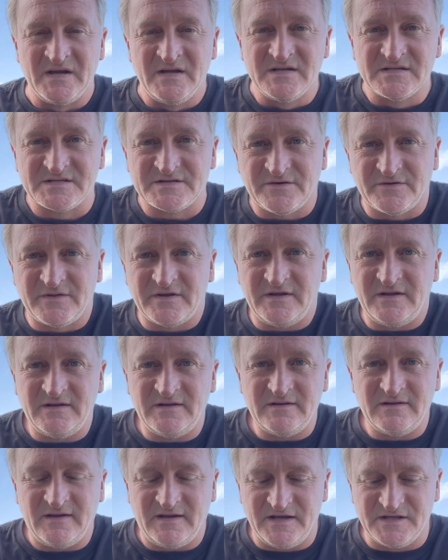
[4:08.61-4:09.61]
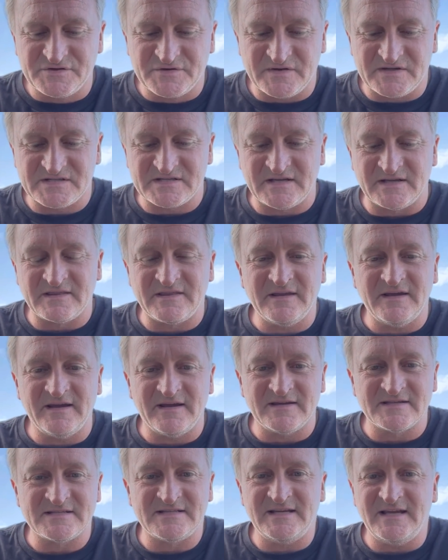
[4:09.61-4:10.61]
So the interesting thing
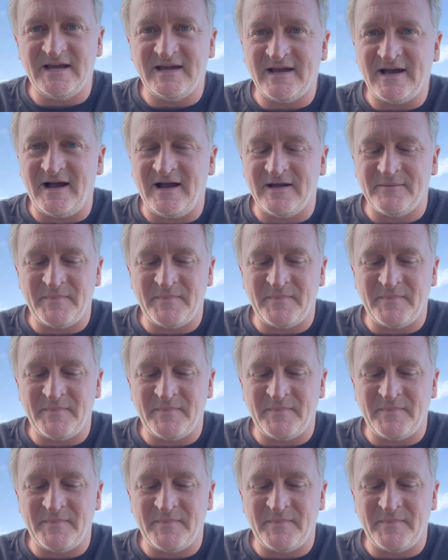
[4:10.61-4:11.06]
is DAI,